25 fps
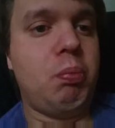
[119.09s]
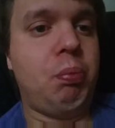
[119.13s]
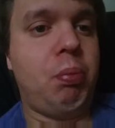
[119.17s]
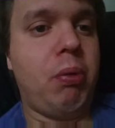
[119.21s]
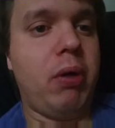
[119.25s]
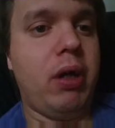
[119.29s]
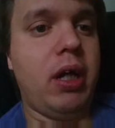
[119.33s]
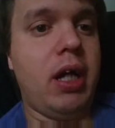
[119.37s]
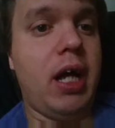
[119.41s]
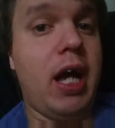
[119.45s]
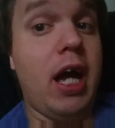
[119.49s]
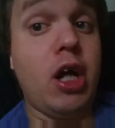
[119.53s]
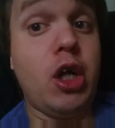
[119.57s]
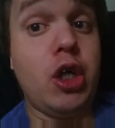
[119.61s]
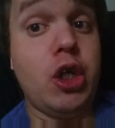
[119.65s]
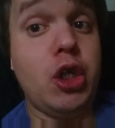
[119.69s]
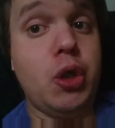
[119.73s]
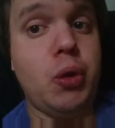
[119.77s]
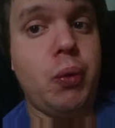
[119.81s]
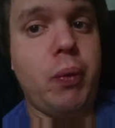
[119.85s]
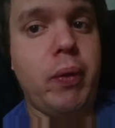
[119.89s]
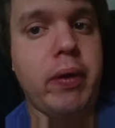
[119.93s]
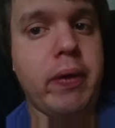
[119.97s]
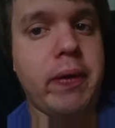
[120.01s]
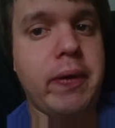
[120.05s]
but I
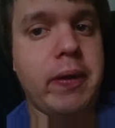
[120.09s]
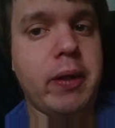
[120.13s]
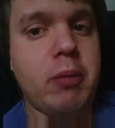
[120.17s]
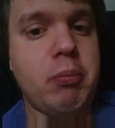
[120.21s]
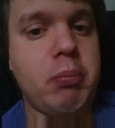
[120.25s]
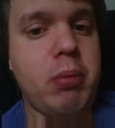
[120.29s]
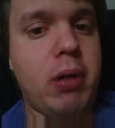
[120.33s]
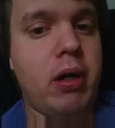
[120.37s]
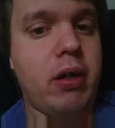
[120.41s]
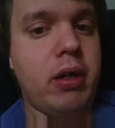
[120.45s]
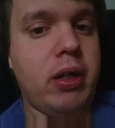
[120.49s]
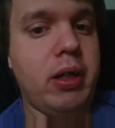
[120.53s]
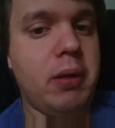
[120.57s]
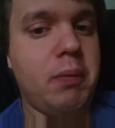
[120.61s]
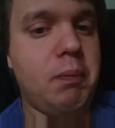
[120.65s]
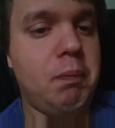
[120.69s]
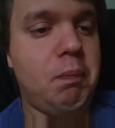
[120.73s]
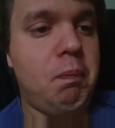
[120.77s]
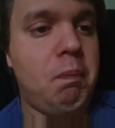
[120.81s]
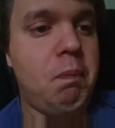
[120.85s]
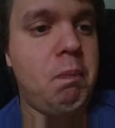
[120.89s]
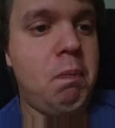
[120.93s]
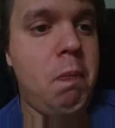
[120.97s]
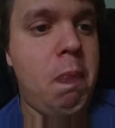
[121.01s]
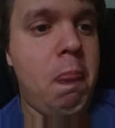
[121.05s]
couldn't do anything about it.
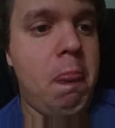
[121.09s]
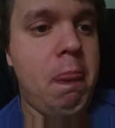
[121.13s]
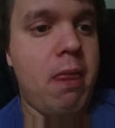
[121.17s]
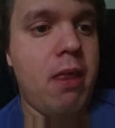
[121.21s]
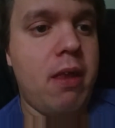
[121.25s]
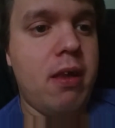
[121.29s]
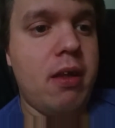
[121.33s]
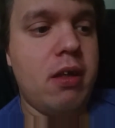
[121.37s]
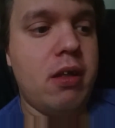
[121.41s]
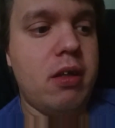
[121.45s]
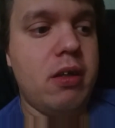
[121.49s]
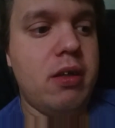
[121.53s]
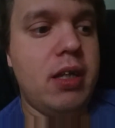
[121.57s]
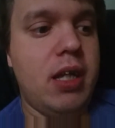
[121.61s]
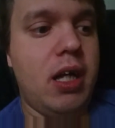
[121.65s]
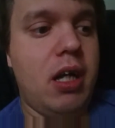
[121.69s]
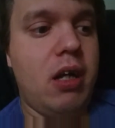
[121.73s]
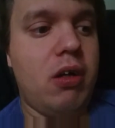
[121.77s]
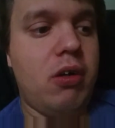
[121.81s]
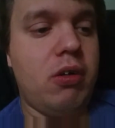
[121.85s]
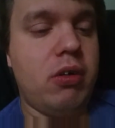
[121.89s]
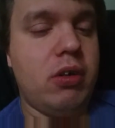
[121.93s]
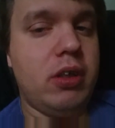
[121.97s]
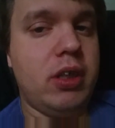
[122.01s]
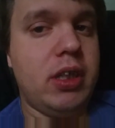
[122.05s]

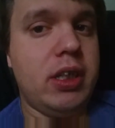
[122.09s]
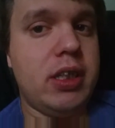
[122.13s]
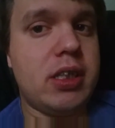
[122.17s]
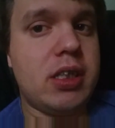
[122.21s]
Now,